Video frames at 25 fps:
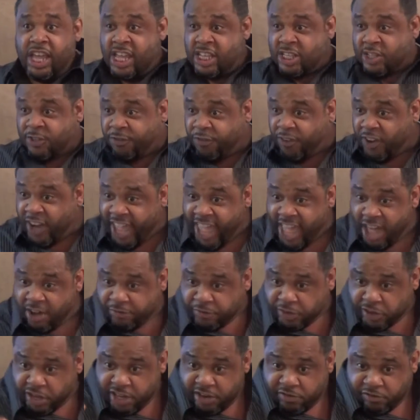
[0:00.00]
is
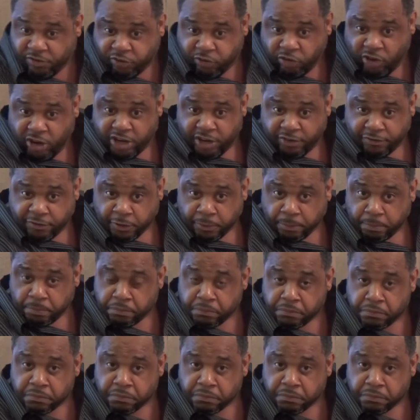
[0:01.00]
forever in front of them.